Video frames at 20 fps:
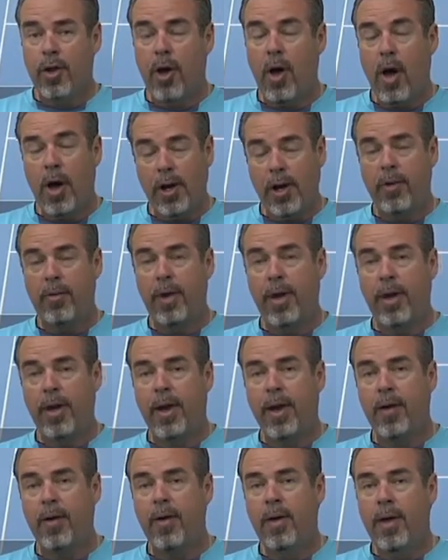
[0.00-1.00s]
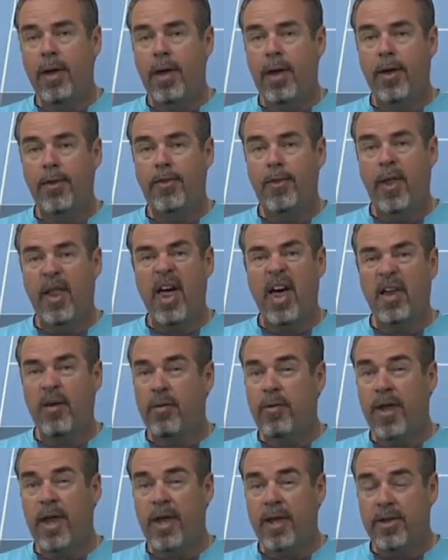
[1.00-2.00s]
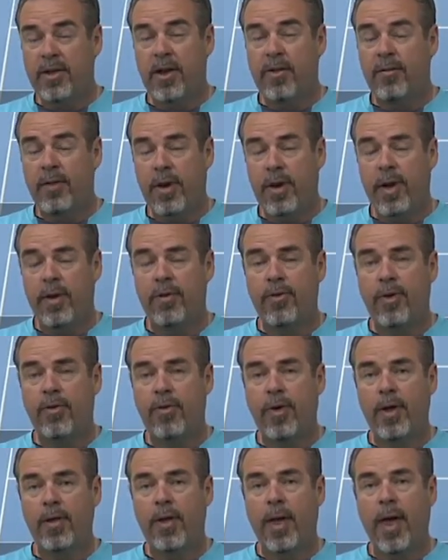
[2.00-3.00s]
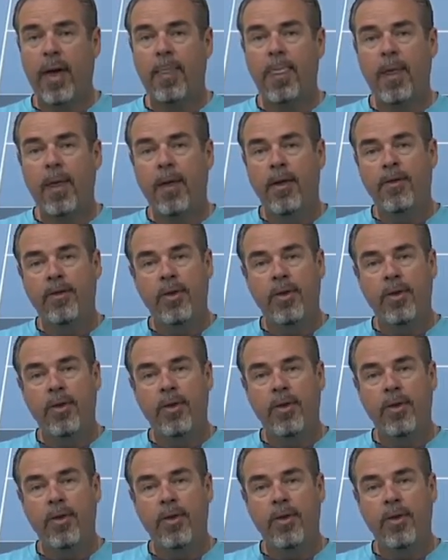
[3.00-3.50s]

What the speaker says: audit right now, it's a lot of negativity and stuff like that.